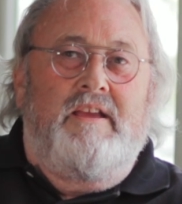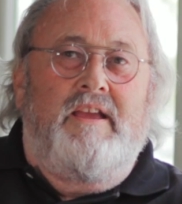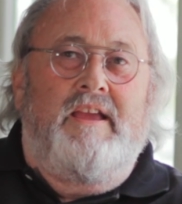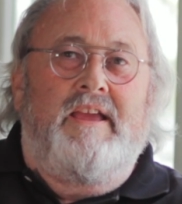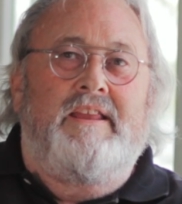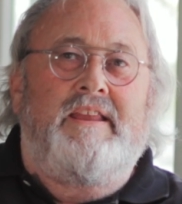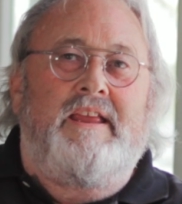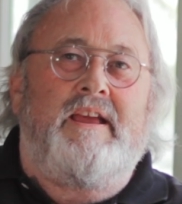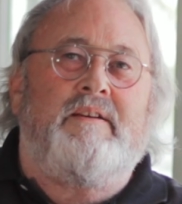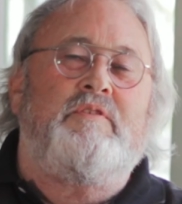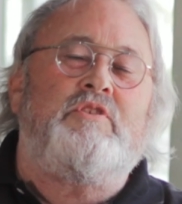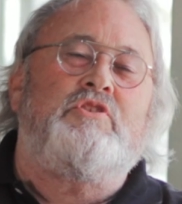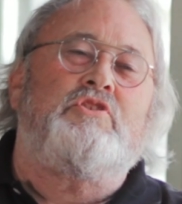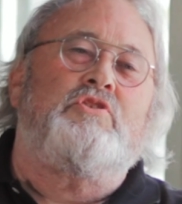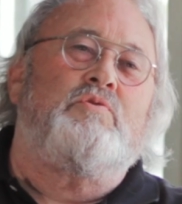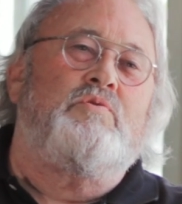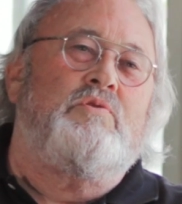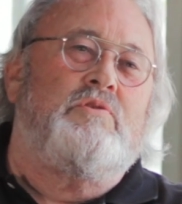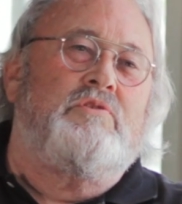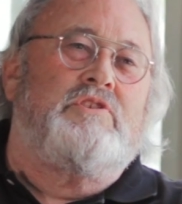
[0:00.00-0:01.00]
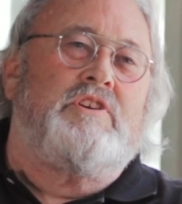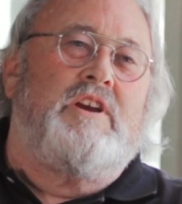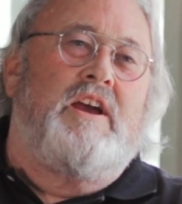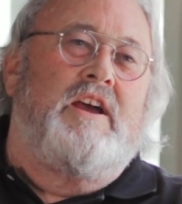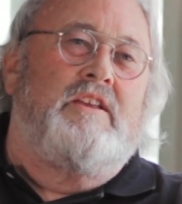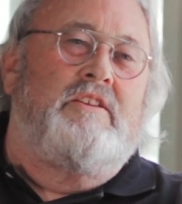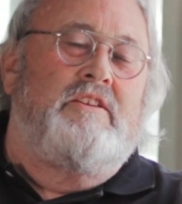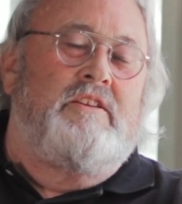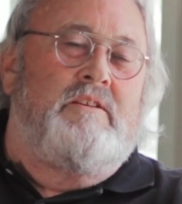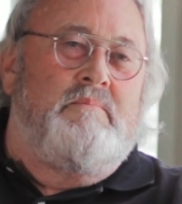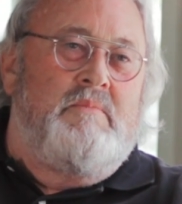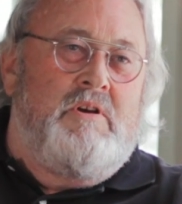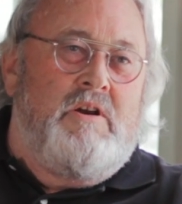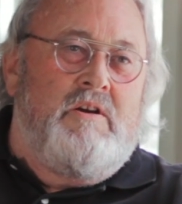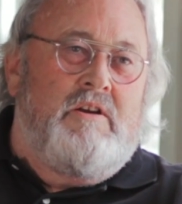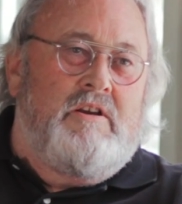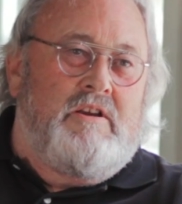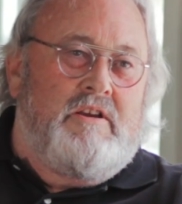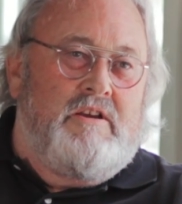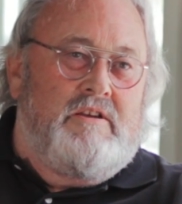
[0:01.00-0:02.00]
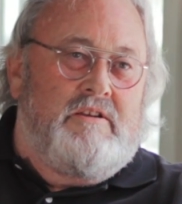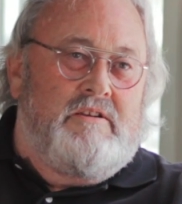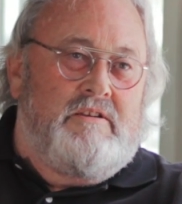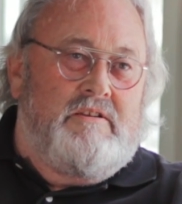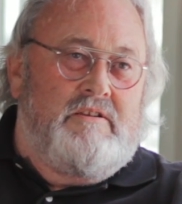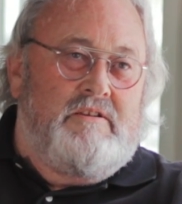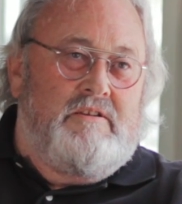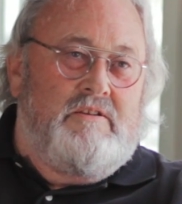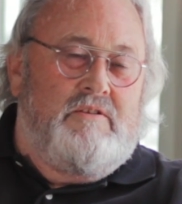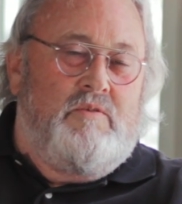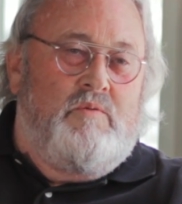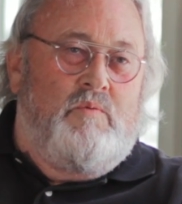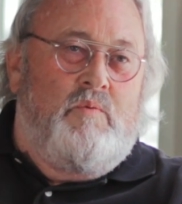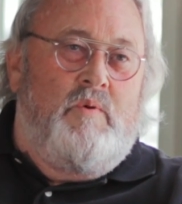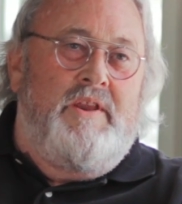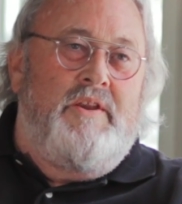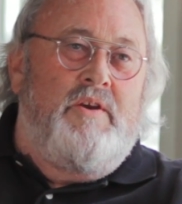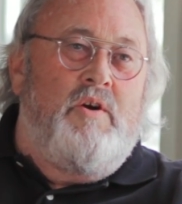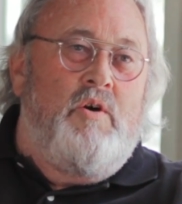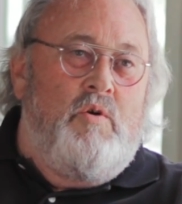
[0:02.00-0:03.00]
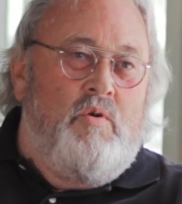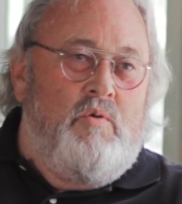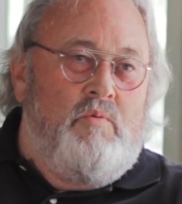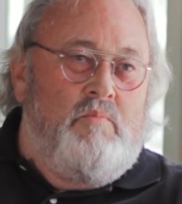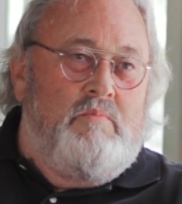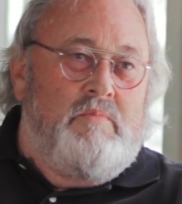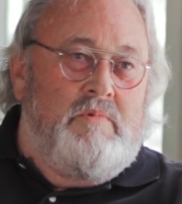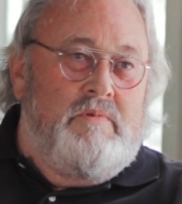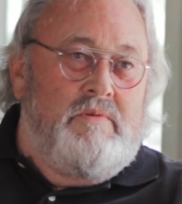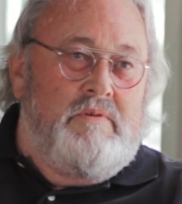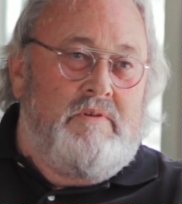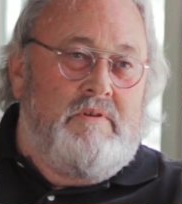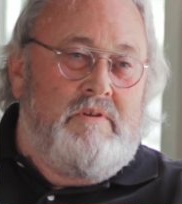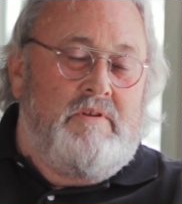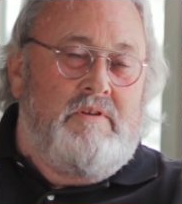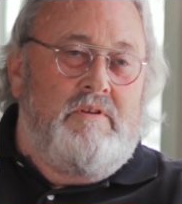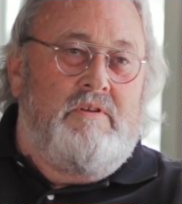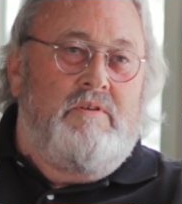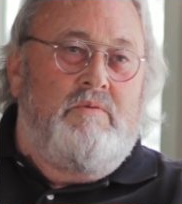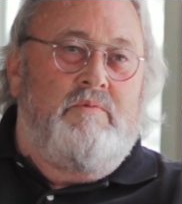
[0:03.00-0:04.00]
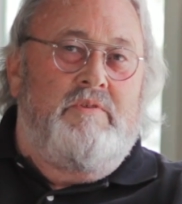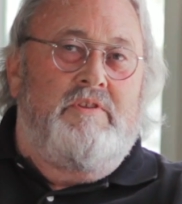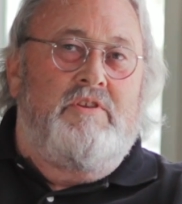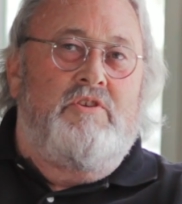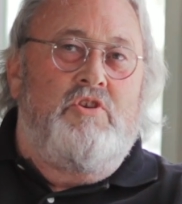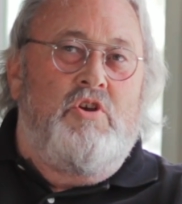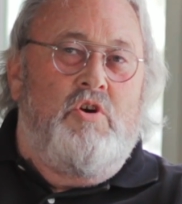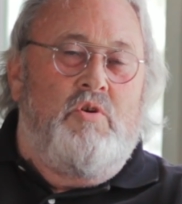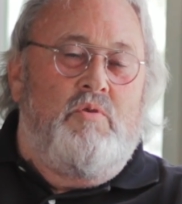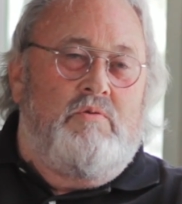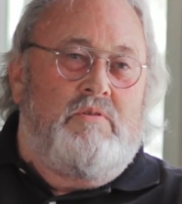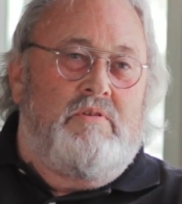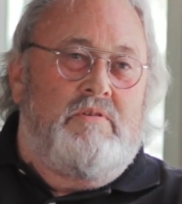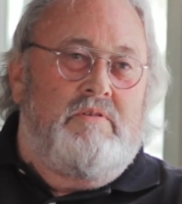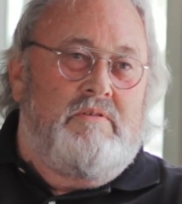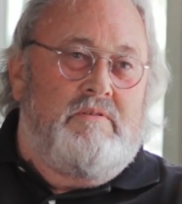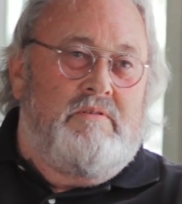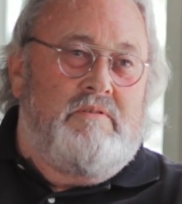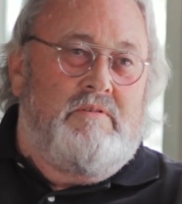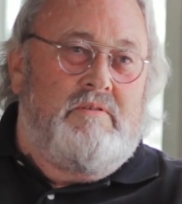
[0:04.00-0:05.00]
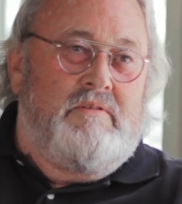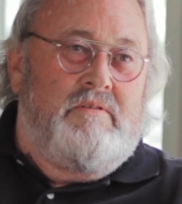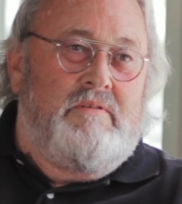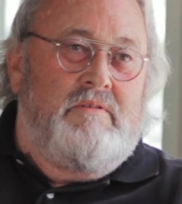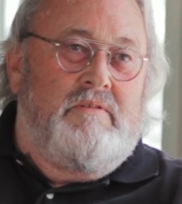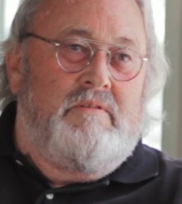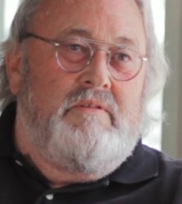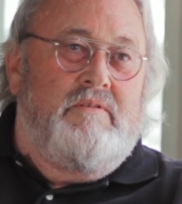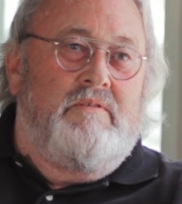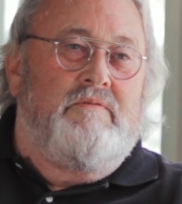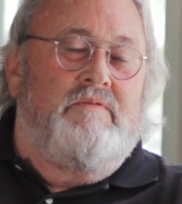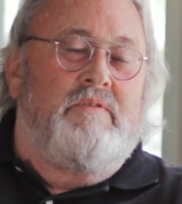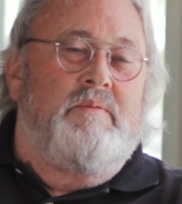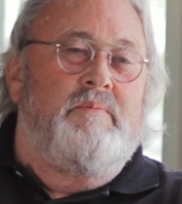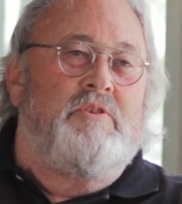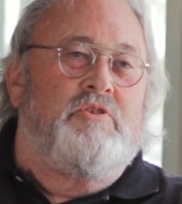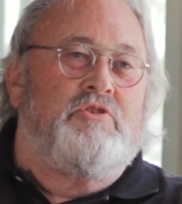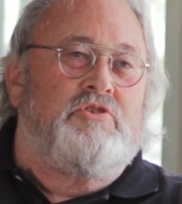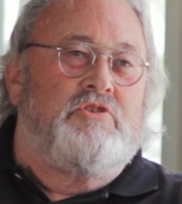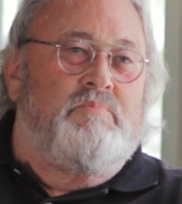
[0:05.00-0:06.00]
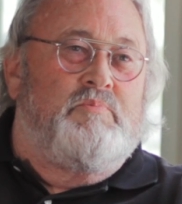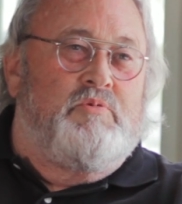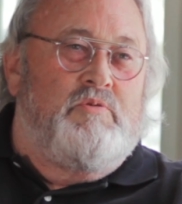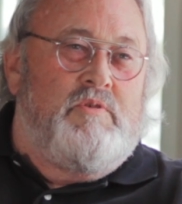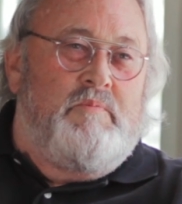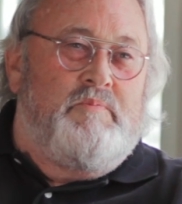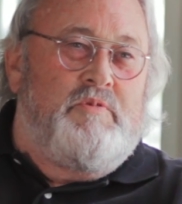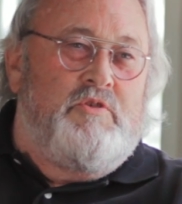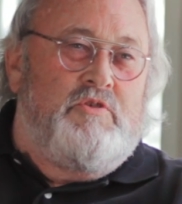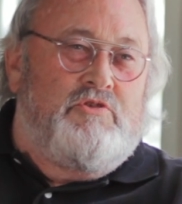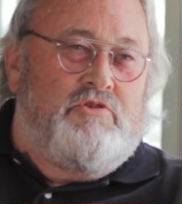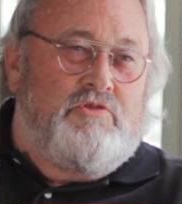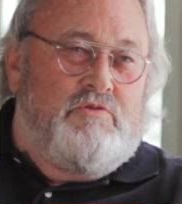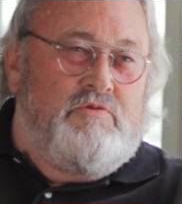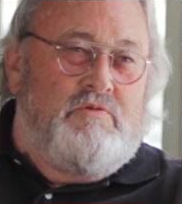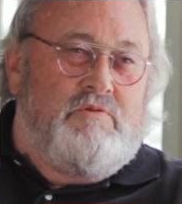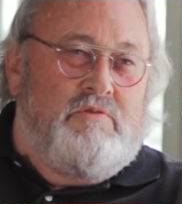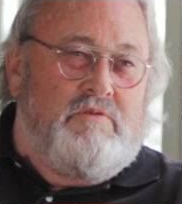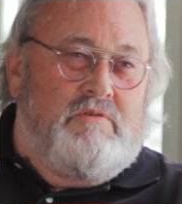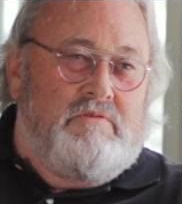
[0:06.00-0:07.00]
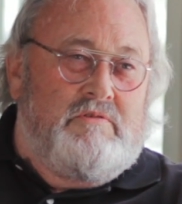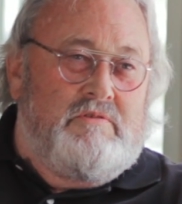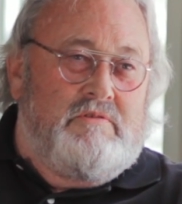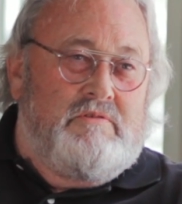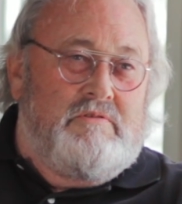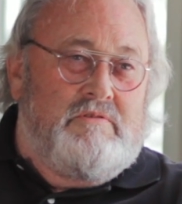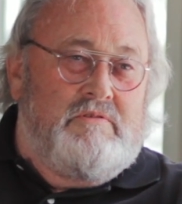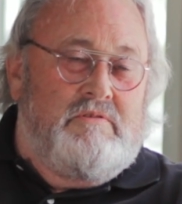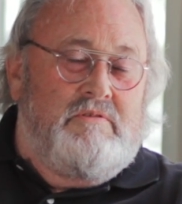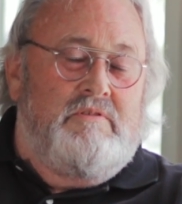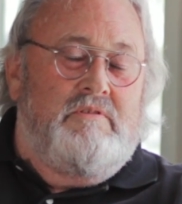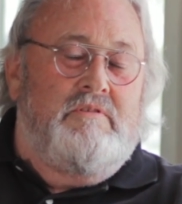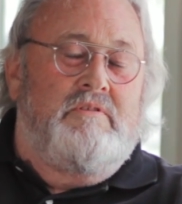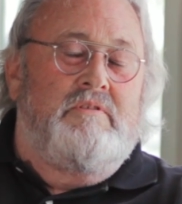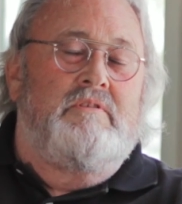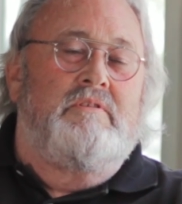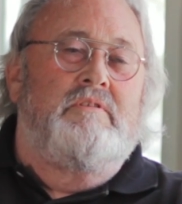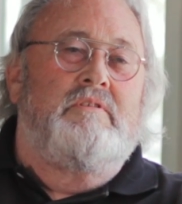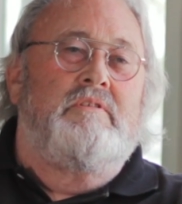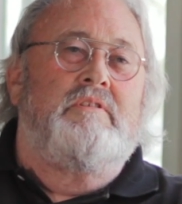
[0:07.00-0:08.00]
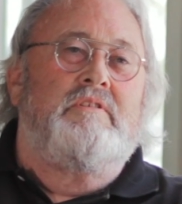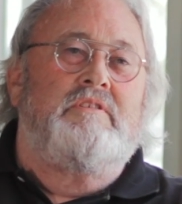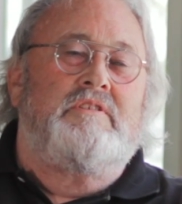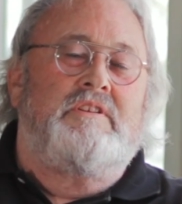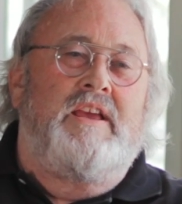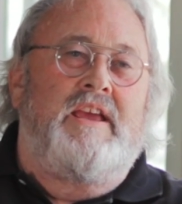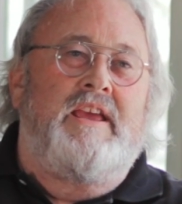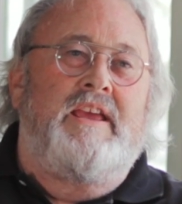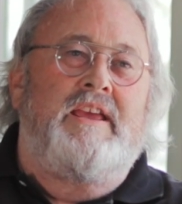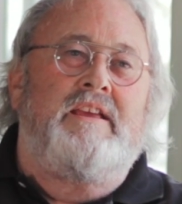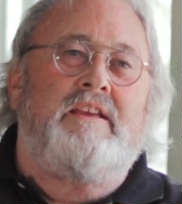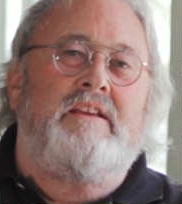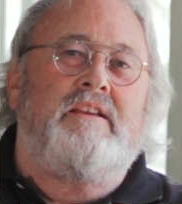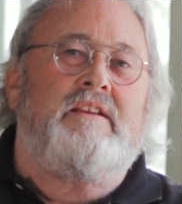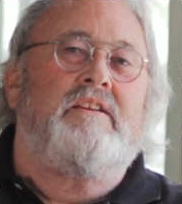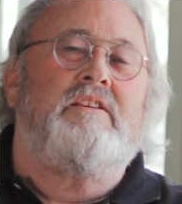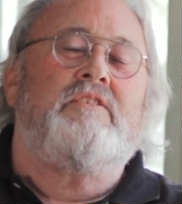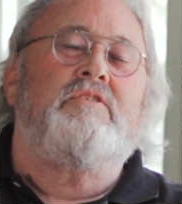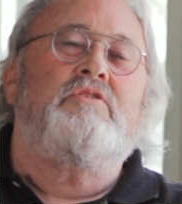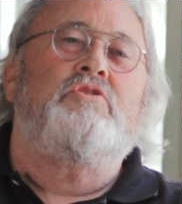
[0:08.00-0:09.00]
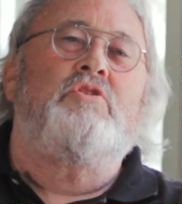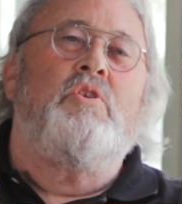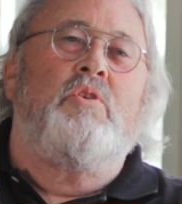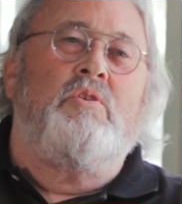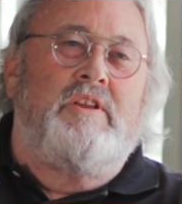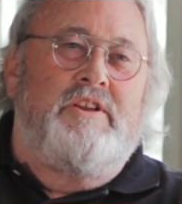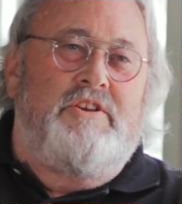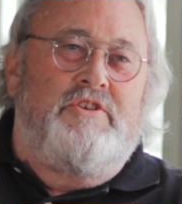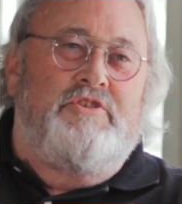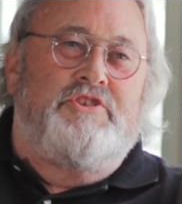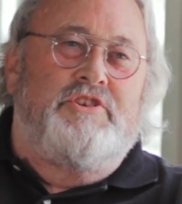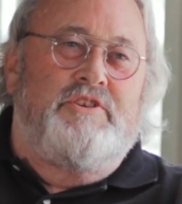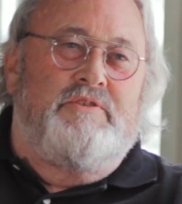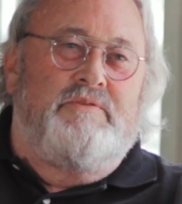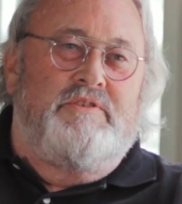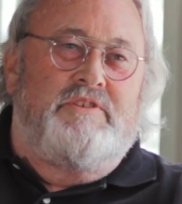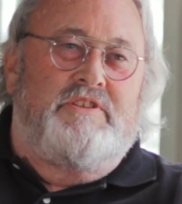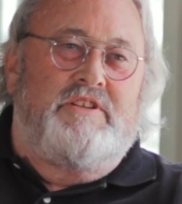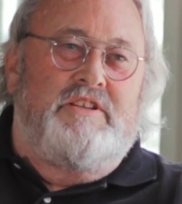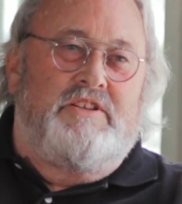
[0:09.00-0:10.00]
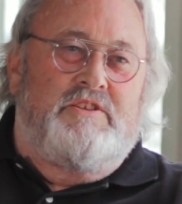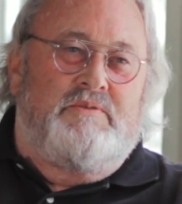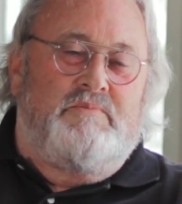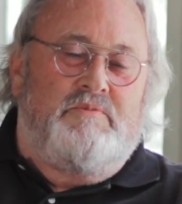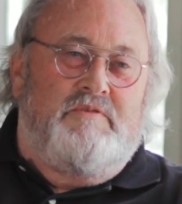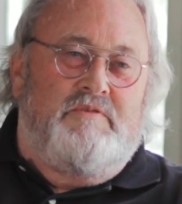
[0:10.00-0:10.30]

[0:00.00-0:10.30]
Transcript: and every school child in America went home with a note from their parochial schools saying, don't let your children see this